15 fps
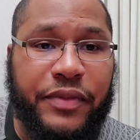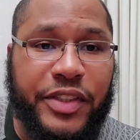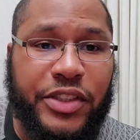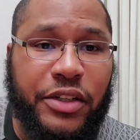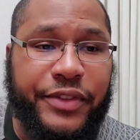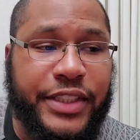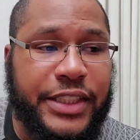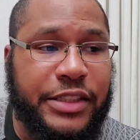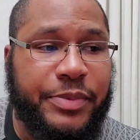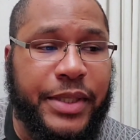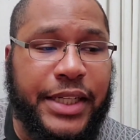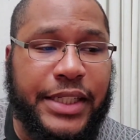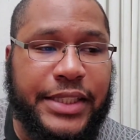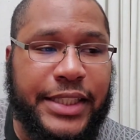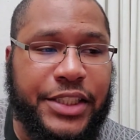services,
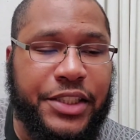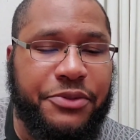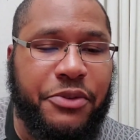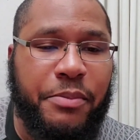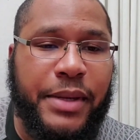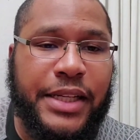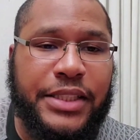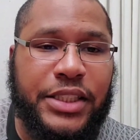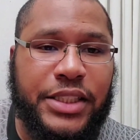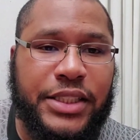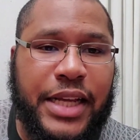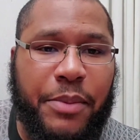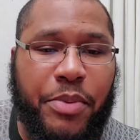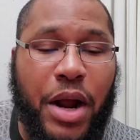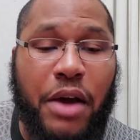because for me it's just
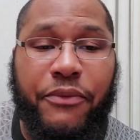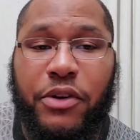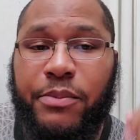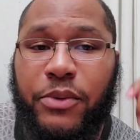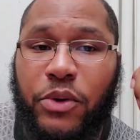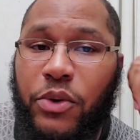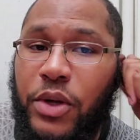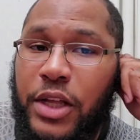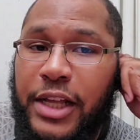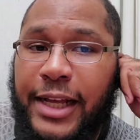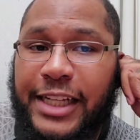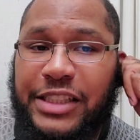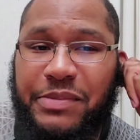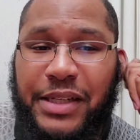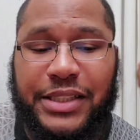not profitable,
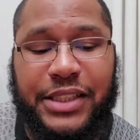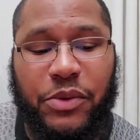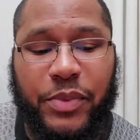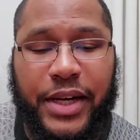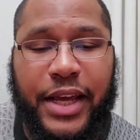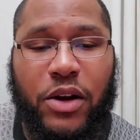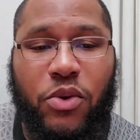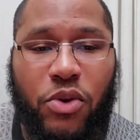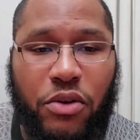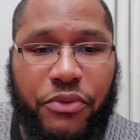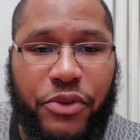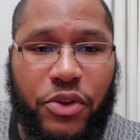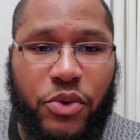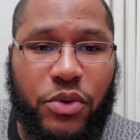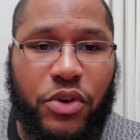especially when they don't
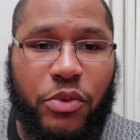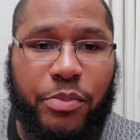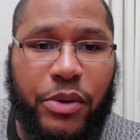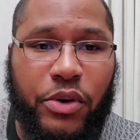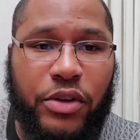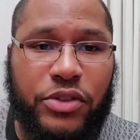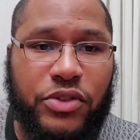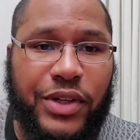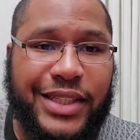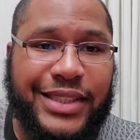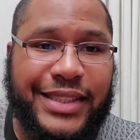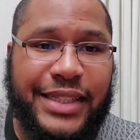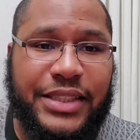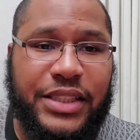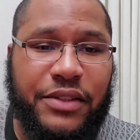offer you no bonus or
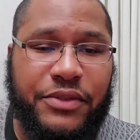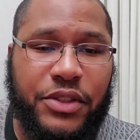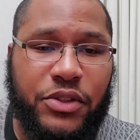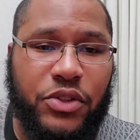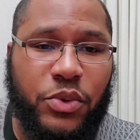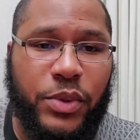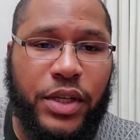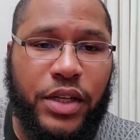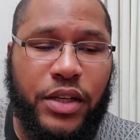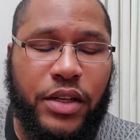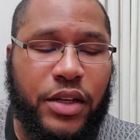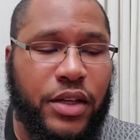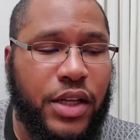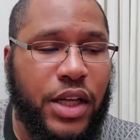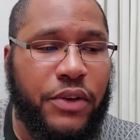incentive to doing
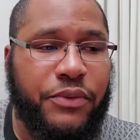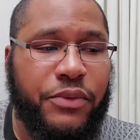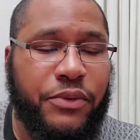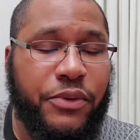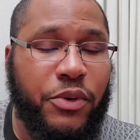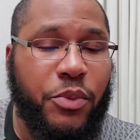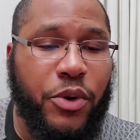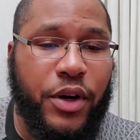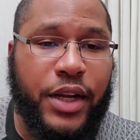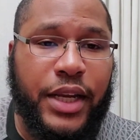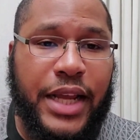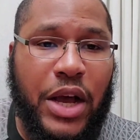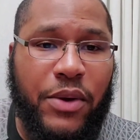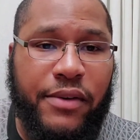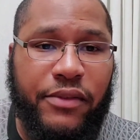for
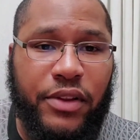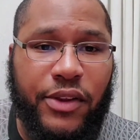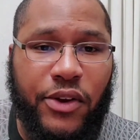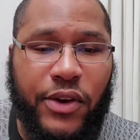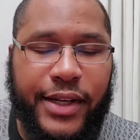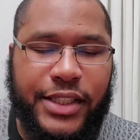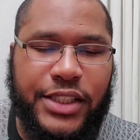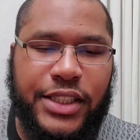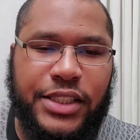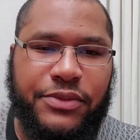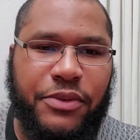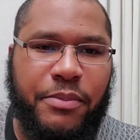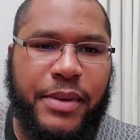working however long. It's just, for